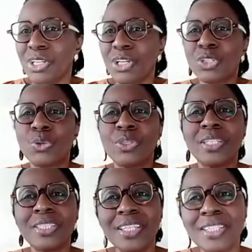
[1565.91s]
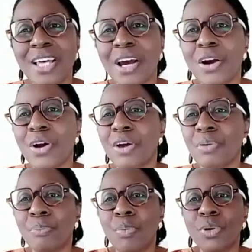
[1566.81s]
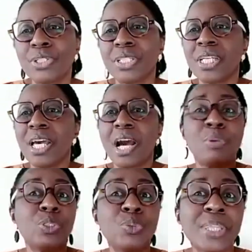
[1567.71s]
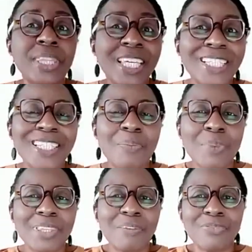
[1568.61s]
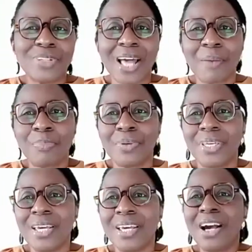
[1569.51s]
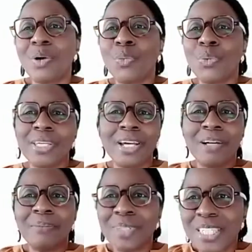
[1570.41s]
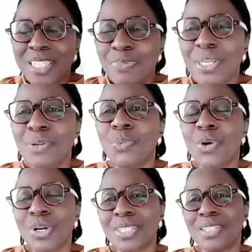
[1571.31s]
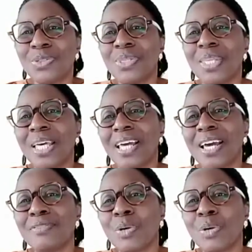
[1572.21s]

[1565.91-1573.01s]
So these things are important. Are we doing things that make them feel happy? Are we speaking words into their lives?